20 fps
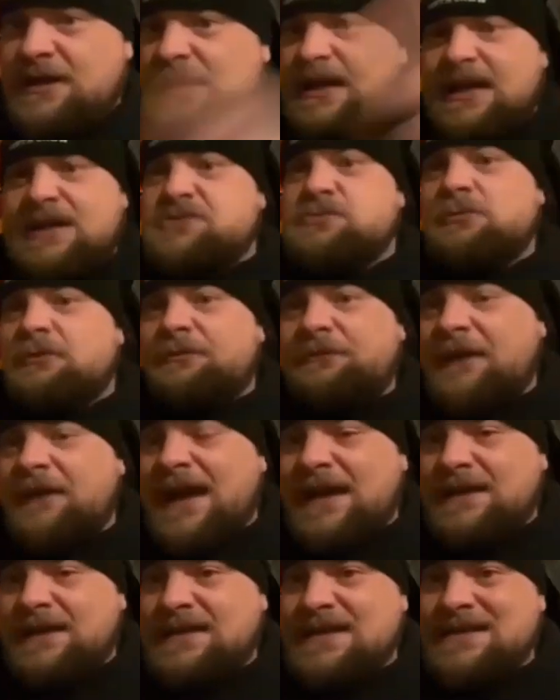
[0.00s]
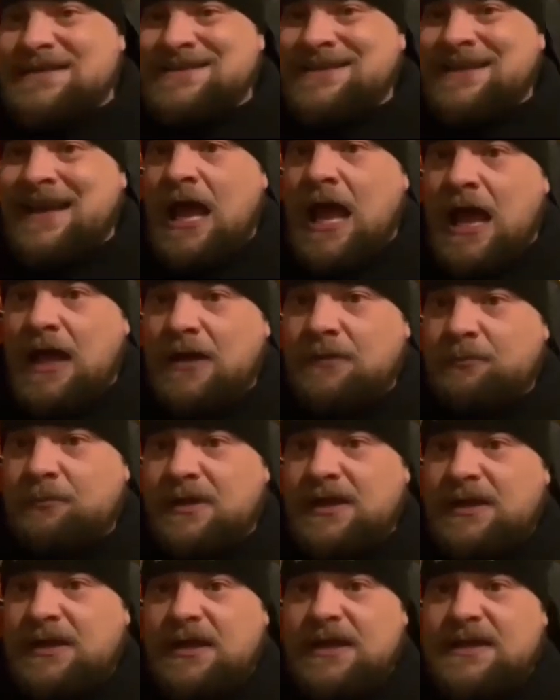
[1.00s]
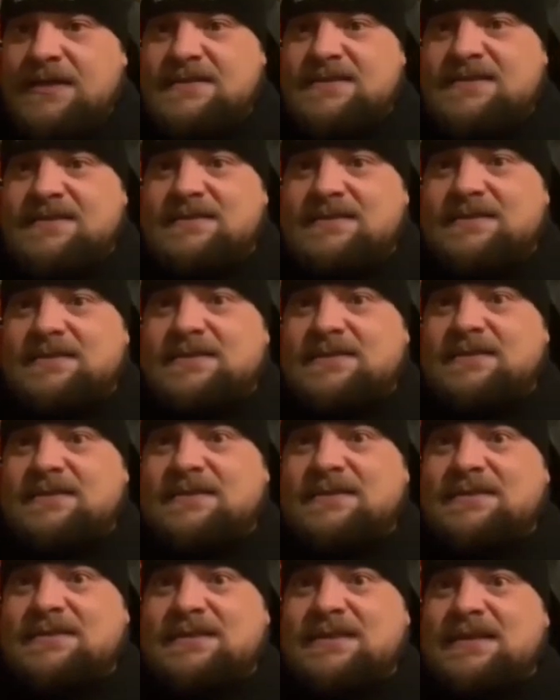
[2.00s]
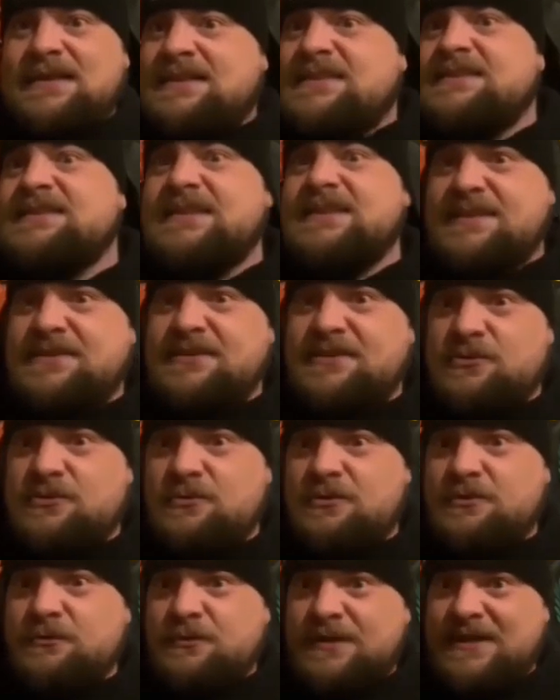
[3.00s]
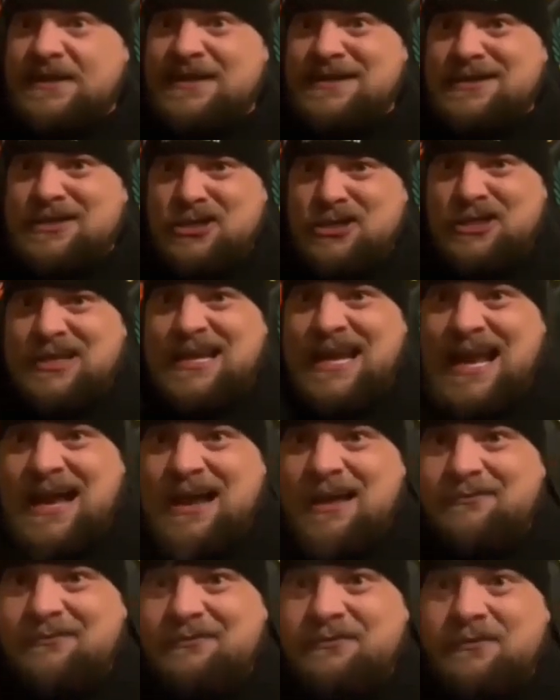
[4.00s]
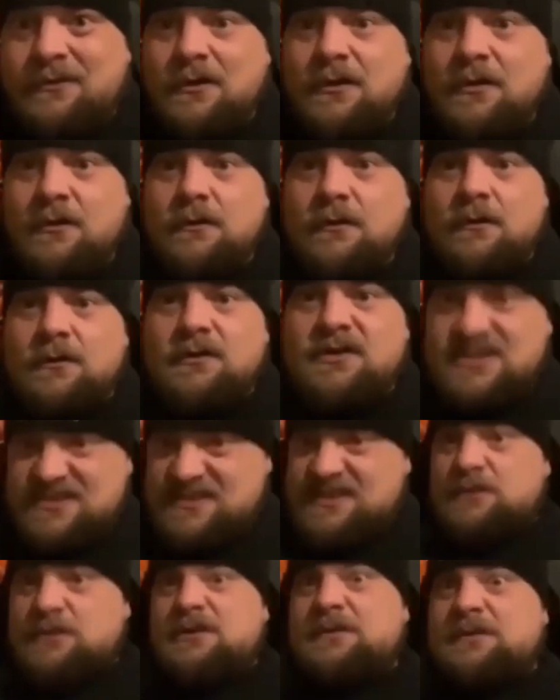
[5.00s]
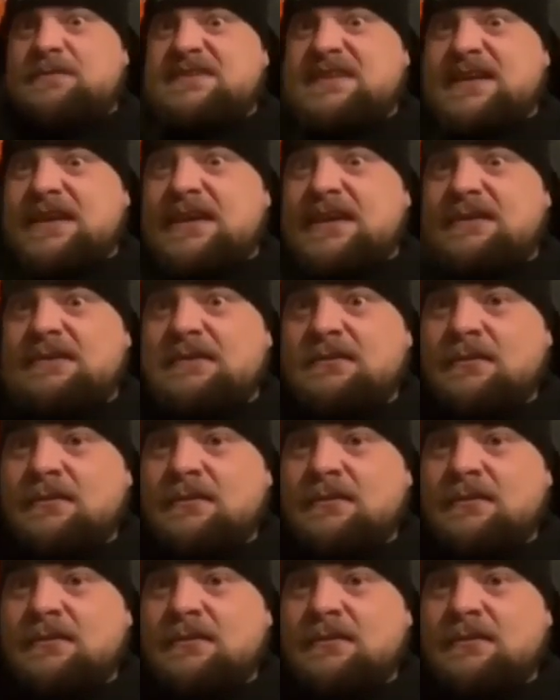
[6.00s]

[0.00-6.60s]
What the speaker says: prison swole or spread recipes, and he interviews a lot of people and allows them to have a